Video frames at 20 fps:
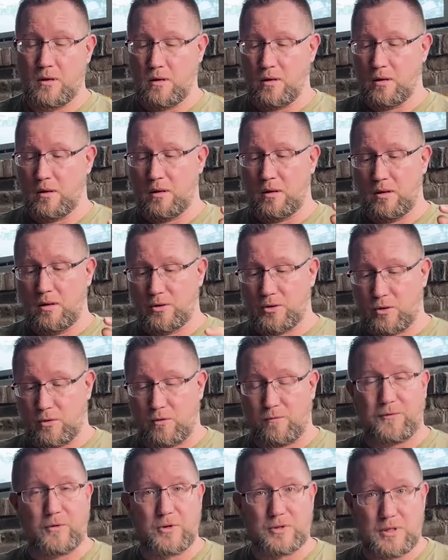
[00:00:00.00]
So first
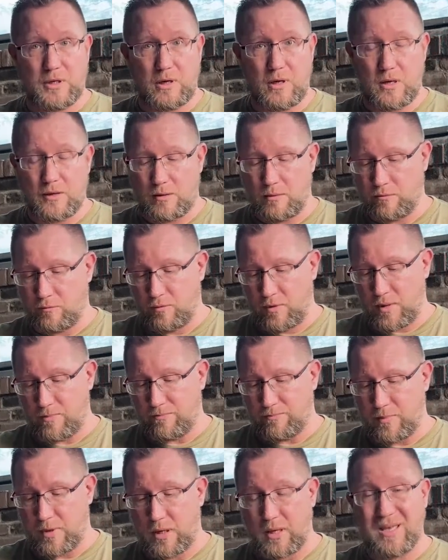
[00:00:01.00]
thing out of the rip
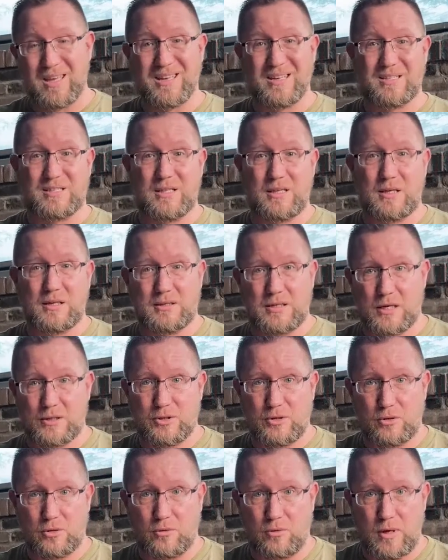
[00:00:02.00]
is the textured
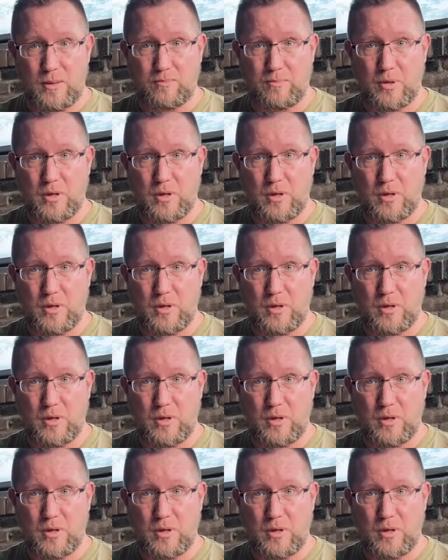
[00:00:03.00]
grip.